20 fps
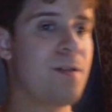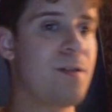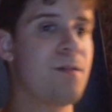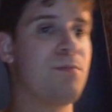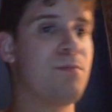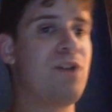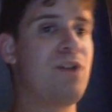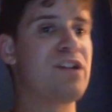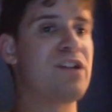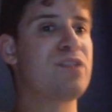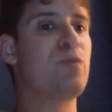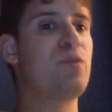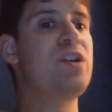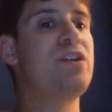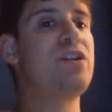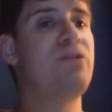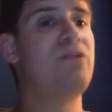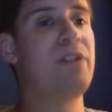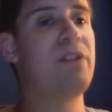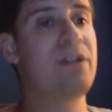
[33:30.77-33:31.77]
Bronson Reed
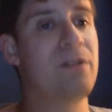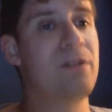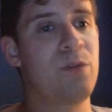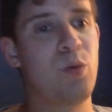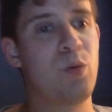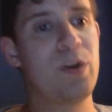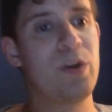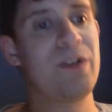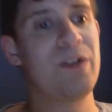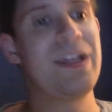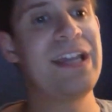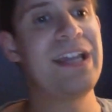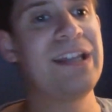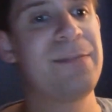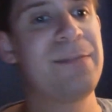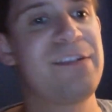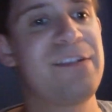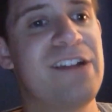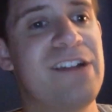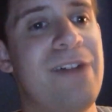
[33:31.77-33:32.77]
quick, quickly end
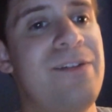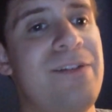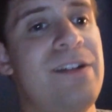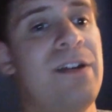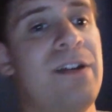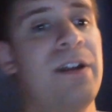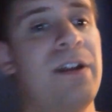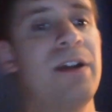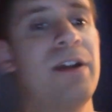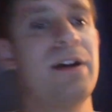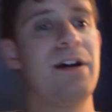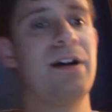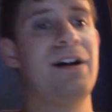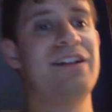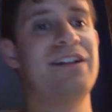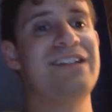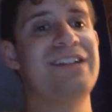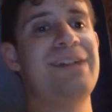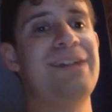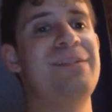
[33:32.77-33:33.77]
up shoving uh,
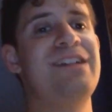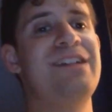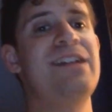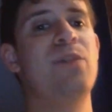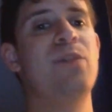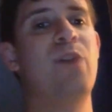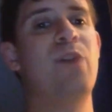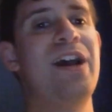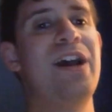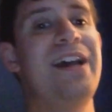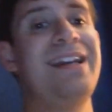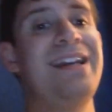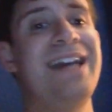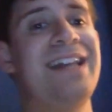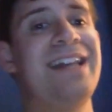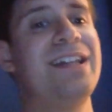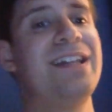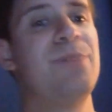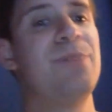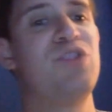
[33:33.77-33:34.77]
Sami Zayn away,
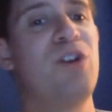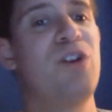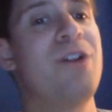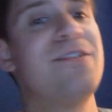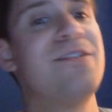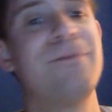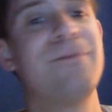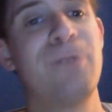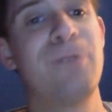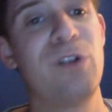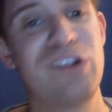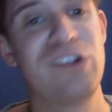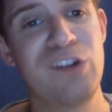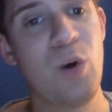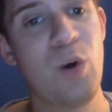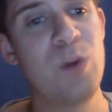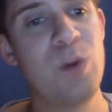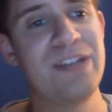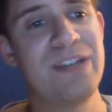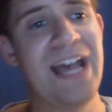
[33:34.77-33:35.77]
end up charging for a
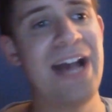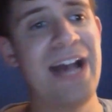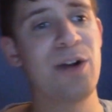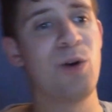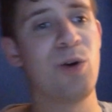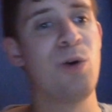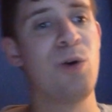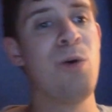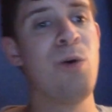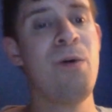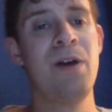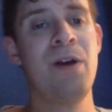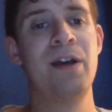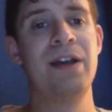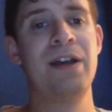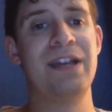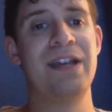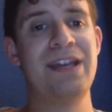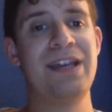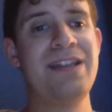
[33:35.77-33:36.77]
shoulder tackle.
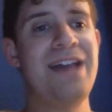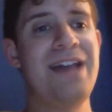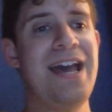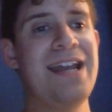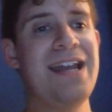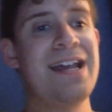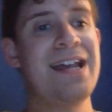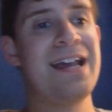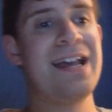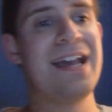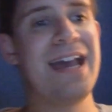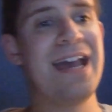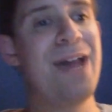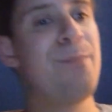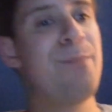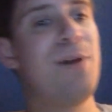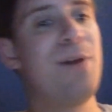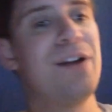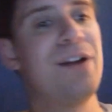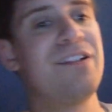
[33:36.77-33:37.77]
He then
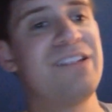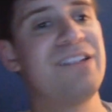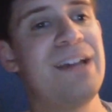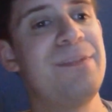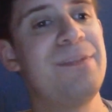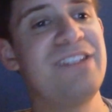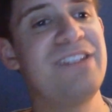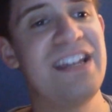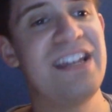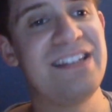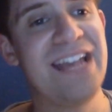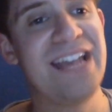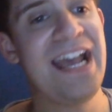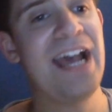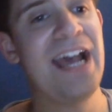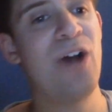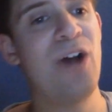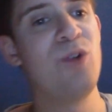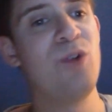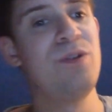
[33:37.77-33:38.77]
headbutted Sami Zayn
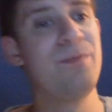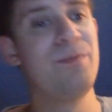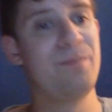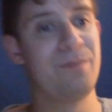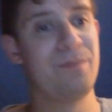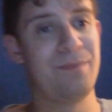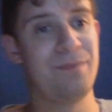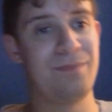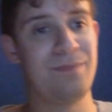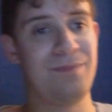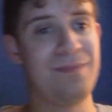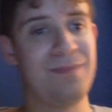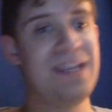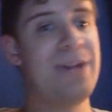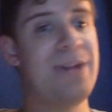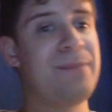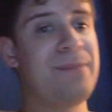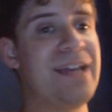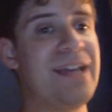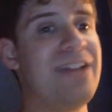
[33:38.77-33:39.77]
down. He
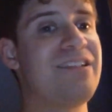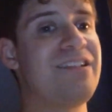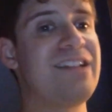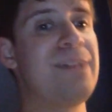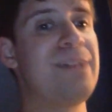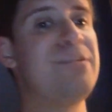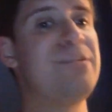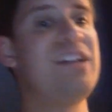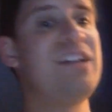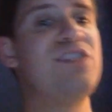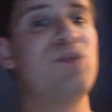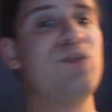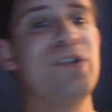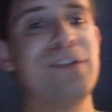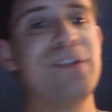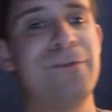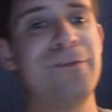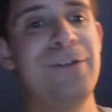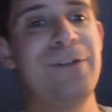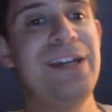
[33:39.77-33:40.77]
ended up getting Sami Zayn to
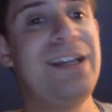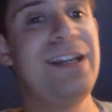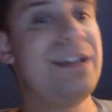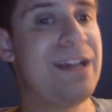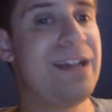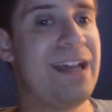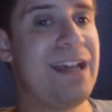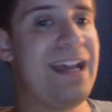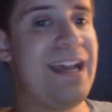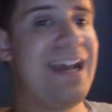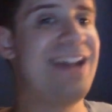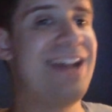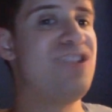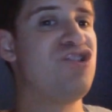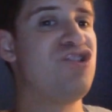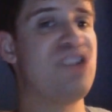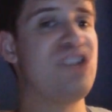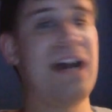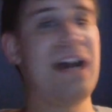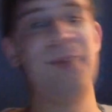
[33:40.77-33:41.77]
his feet and
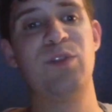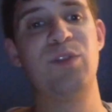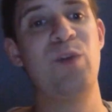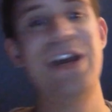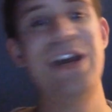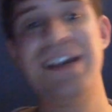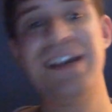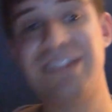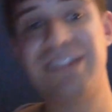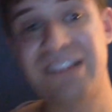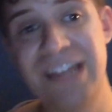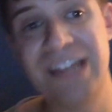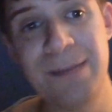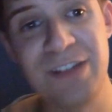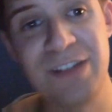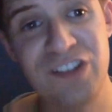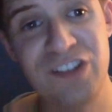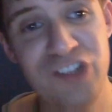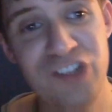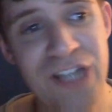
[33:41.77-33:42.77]
chopped away at
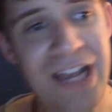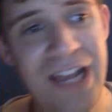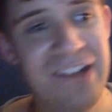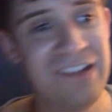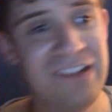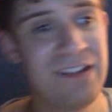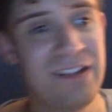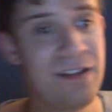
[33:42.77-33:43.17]
Sami's chest.